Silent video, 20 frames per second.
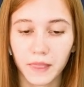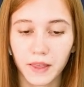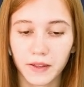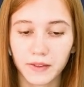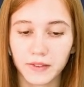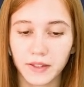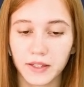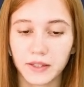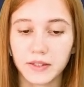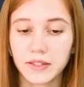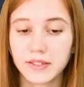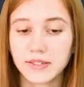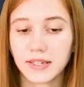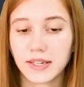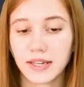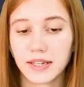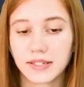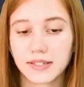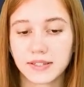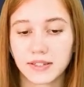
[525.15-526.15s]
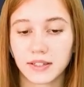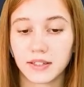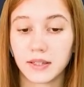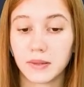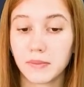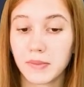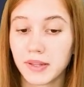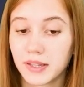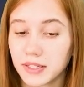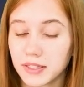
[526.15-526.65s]
That indicates an
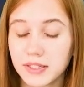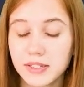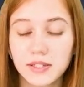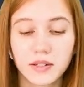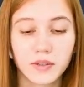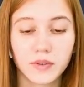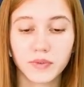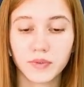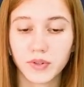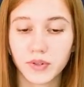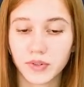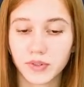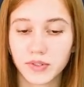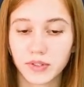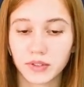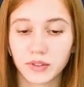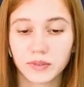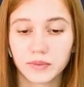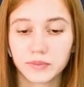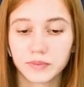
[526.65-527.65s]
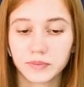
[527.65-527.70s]
imminent reversal.